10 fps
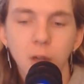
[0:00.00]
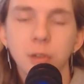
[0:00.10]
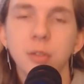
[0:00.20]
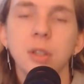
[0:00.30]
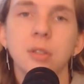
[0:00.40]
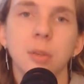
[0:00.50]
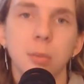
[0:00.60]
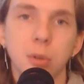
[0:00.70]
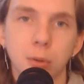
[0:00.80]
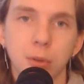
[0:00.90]
Hopefully, there's
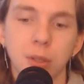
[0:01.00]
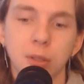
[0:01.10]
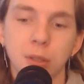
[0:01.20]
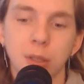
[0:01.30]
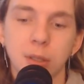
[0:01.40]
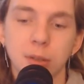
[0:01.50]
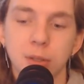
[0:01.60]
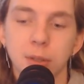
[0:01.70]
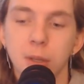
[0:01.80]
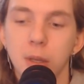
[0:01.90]
some cool things
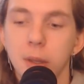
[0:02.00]
announced.